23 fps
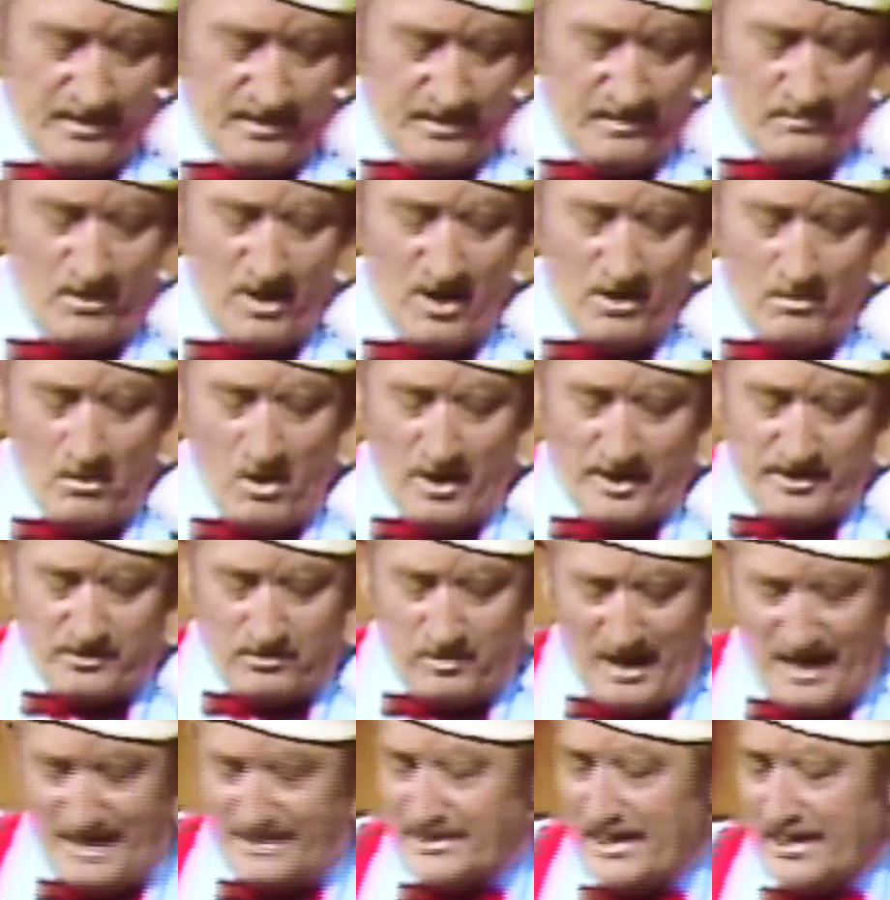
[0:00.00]
In World War
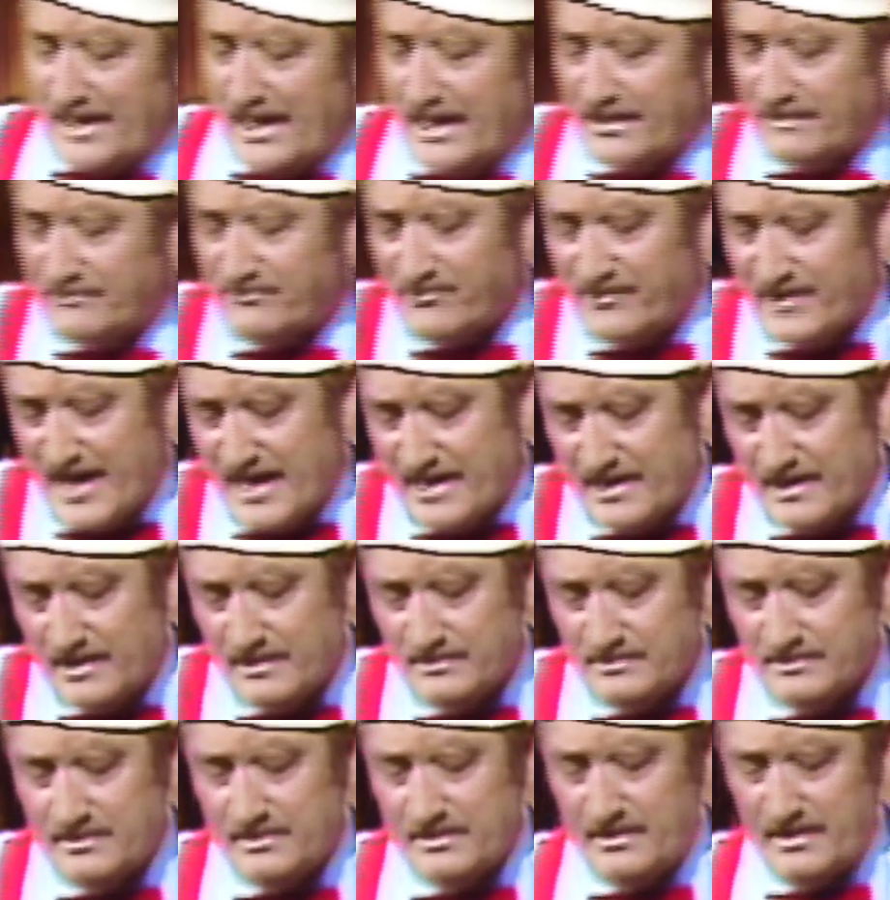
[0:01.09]
Twice, I got a friend that
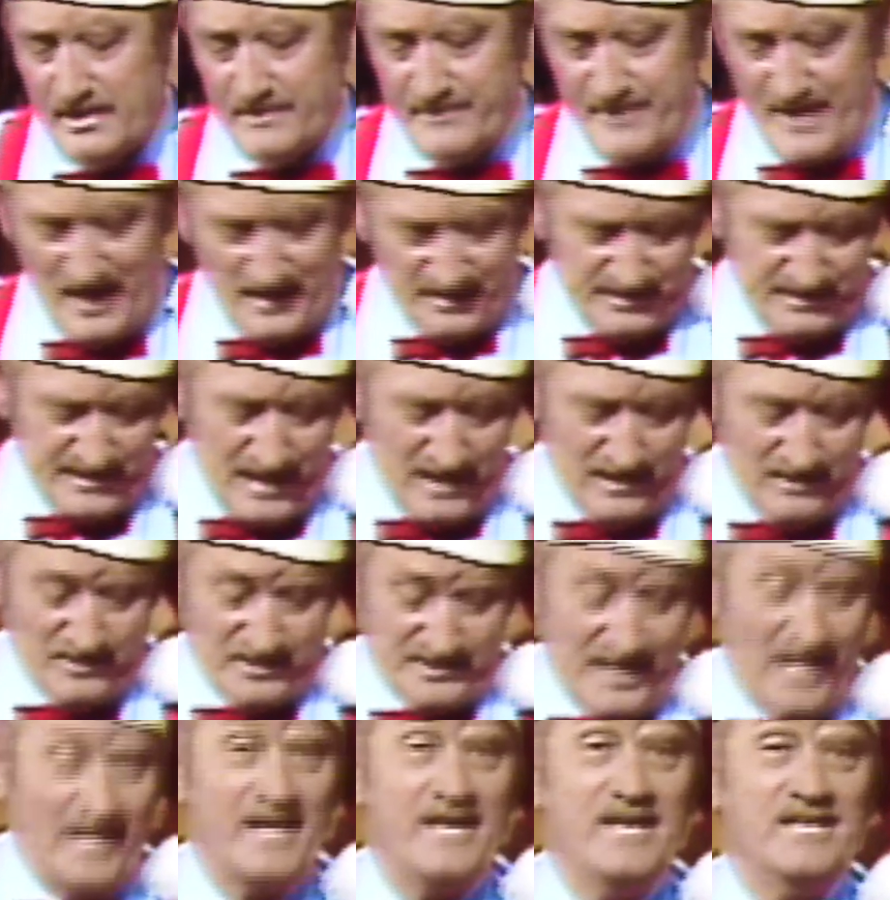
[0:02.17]
lived down South
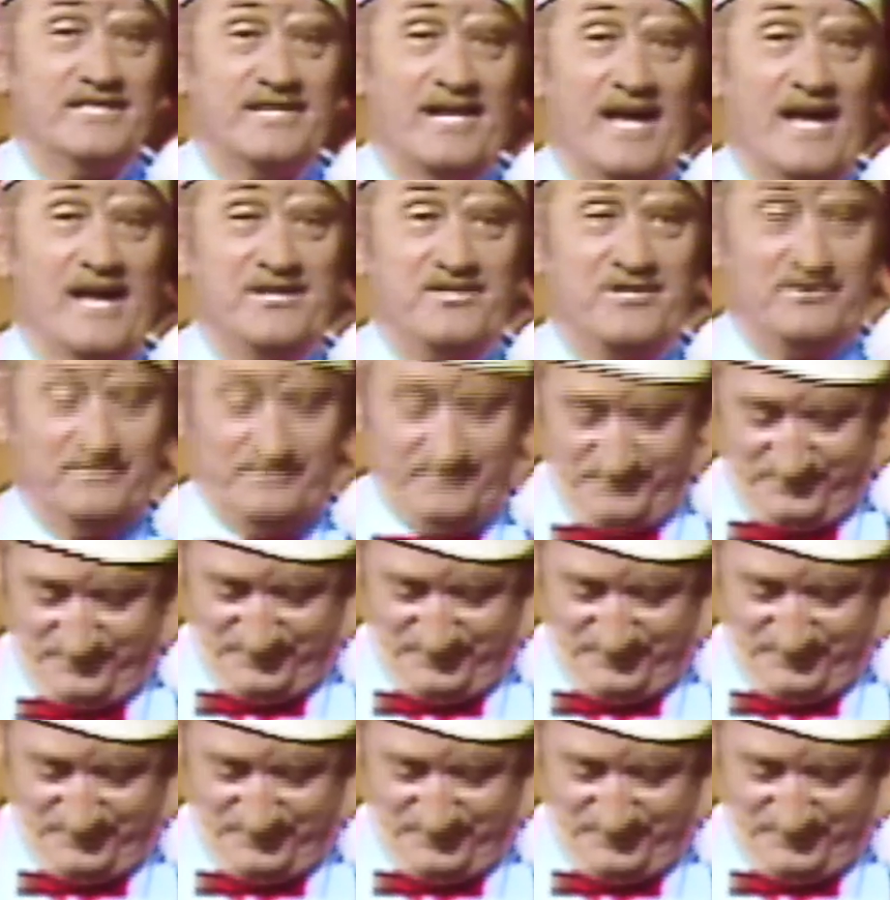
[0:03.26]
Louisiana. He's Cajun.